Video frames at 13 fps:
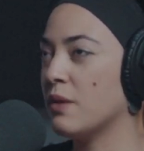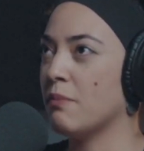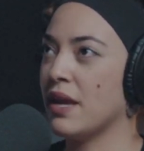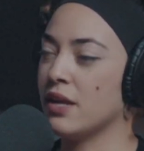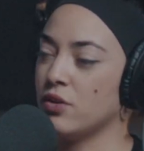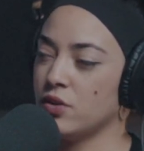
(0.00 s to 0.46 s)

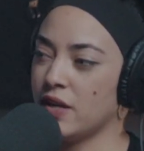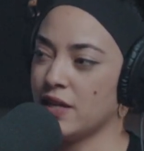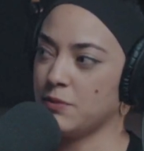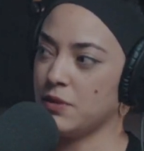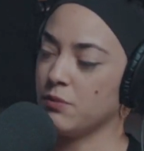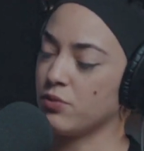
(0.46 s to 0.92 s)
manhood
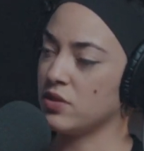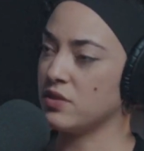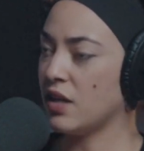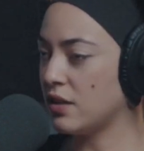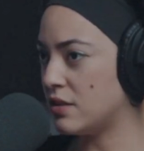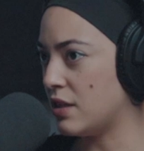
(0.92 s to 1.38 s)
has been
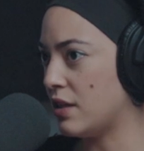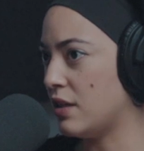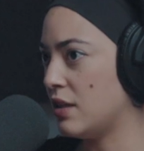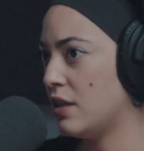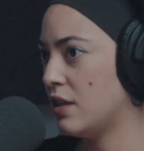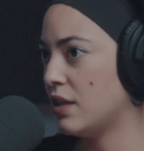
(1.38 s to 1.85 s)

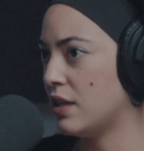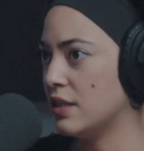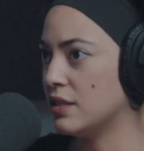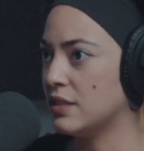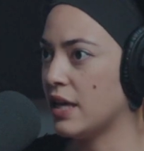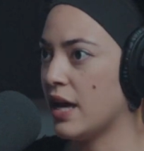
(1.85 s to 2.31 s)
presented
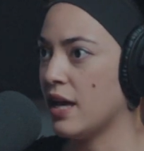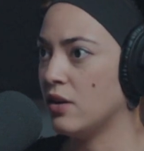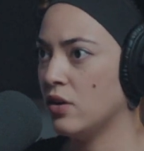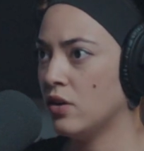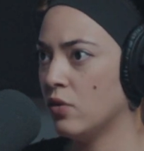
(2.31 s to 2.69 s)
is that,